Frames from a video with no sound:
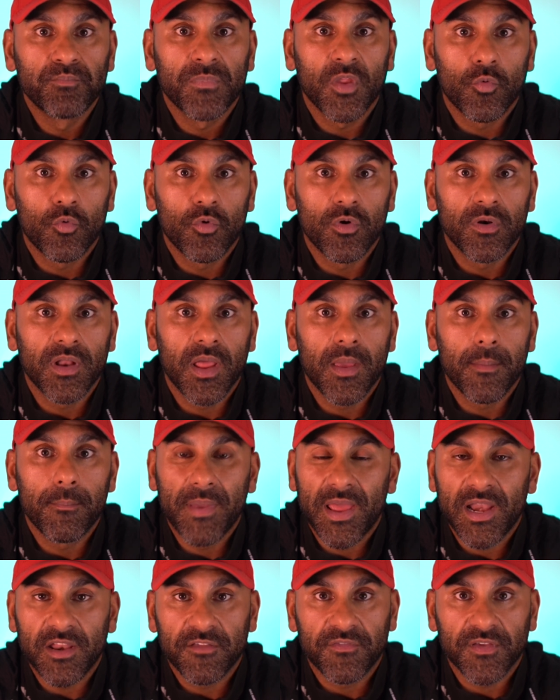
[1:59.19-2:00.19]
would
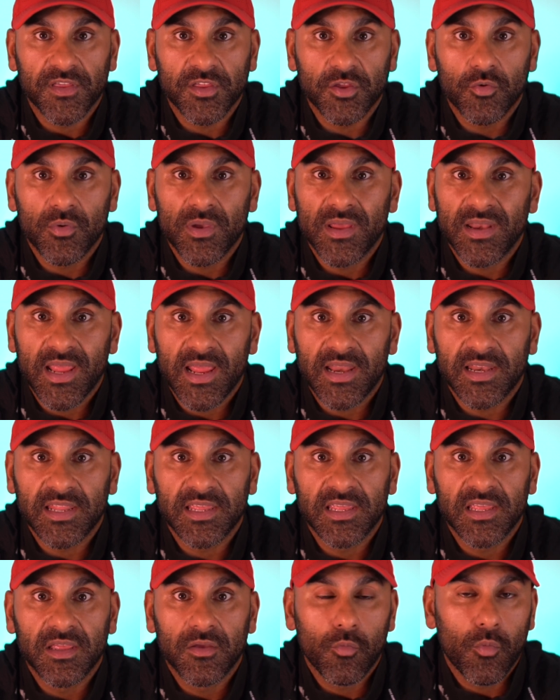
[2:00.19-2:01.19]
benefit you in
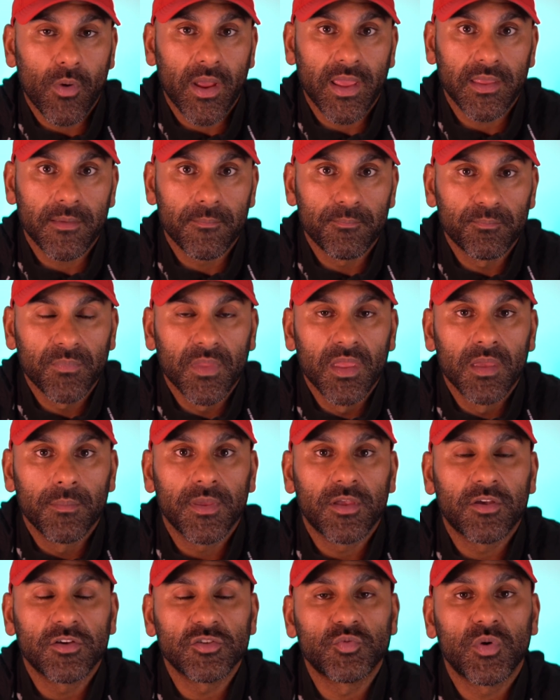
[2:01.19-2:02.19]
any way.
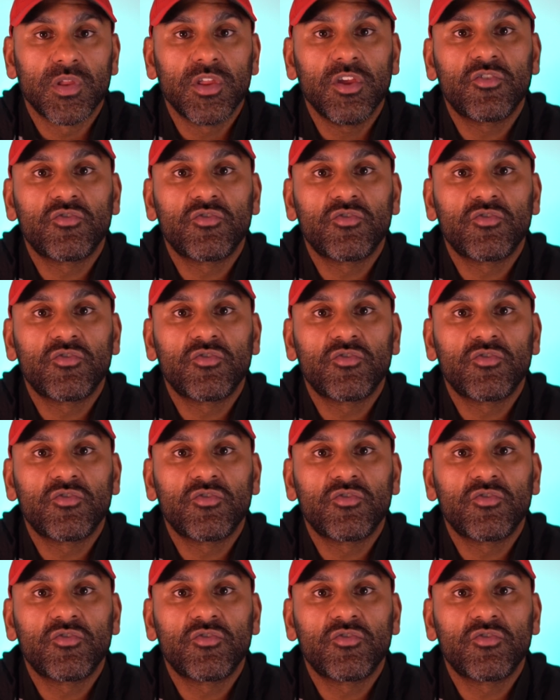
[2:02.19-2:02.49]
Because when you're